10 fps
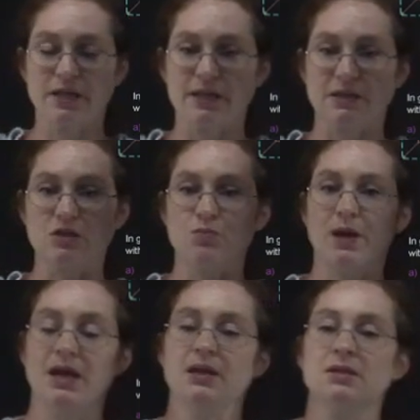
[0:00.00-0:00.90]
it
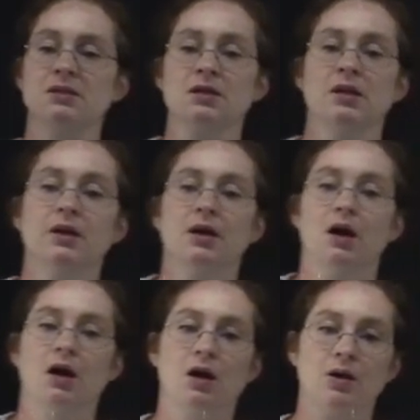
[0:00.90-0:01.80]
expands.
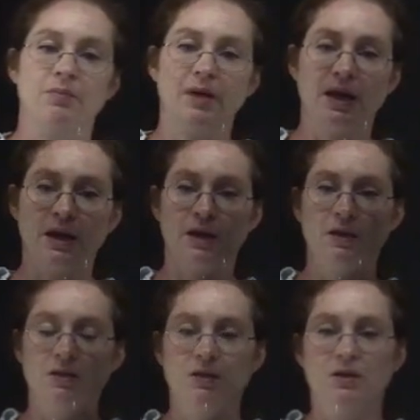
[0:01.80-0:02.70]
Um,
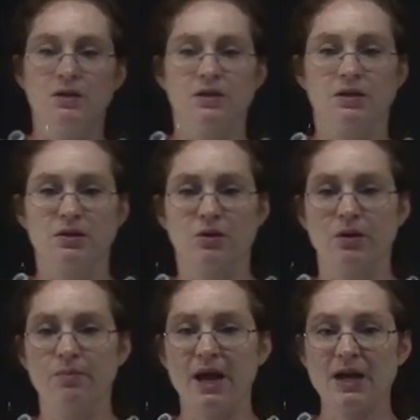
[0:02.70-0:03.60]
and you know,
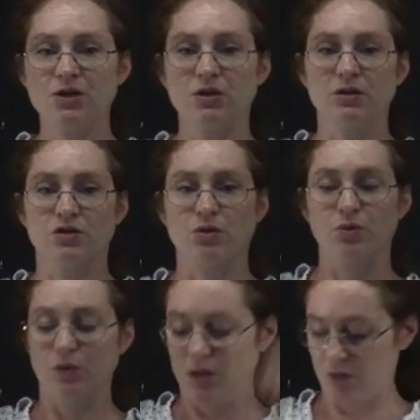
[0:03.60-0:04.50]
imagine,
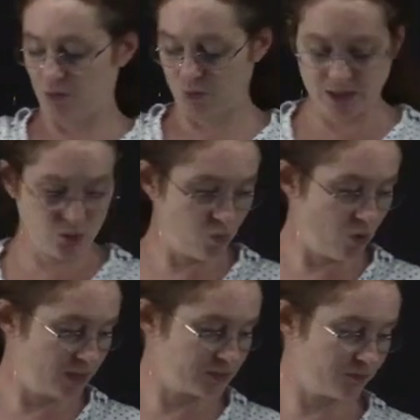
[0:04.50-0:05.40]
so we
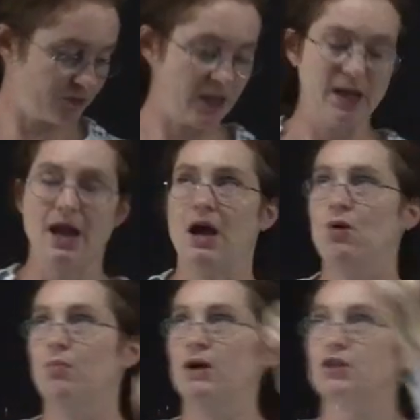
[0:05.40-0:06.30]
quantify how
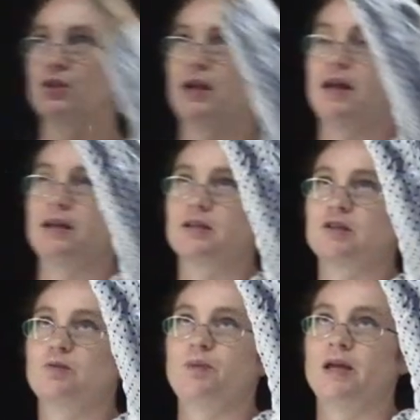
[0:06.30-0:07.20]
much that
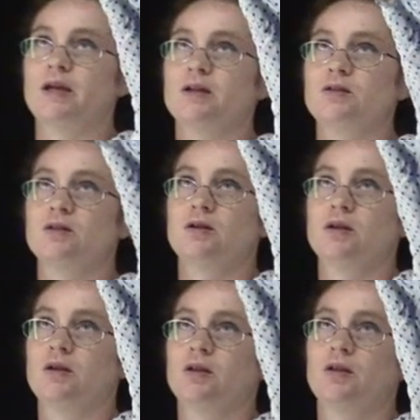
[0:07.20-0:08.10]
expands.
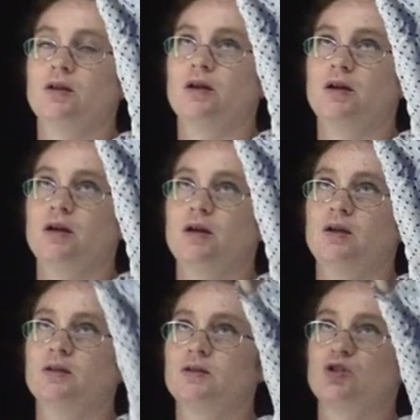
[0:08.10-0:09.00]
The
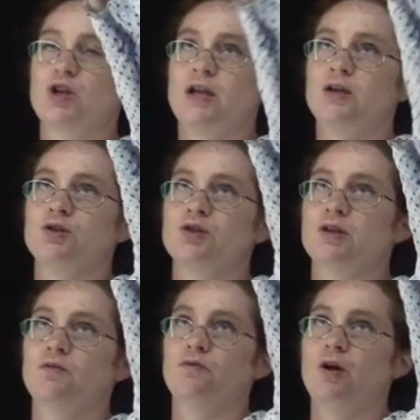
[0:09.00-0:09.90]
change
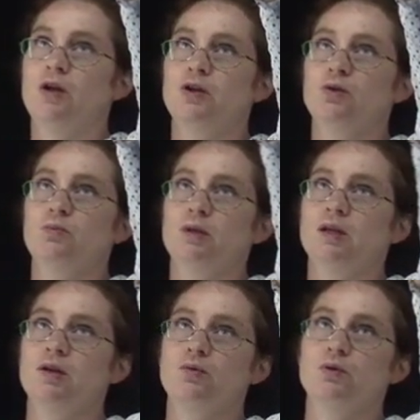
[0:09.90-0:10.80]
in volume
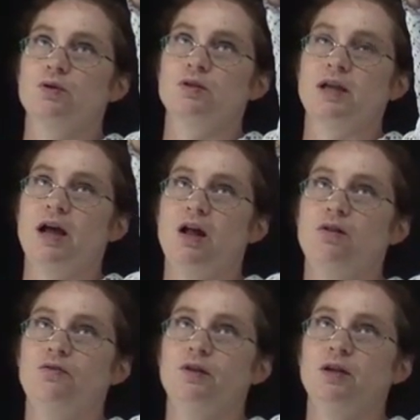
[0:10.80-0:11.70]
equals
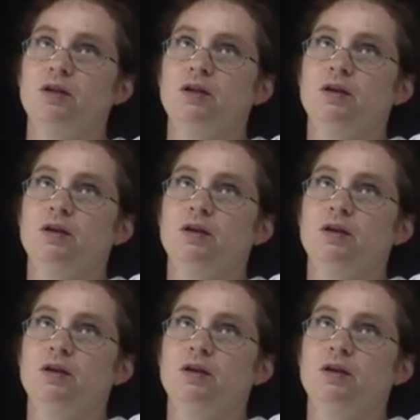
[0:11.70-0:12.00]
alpha,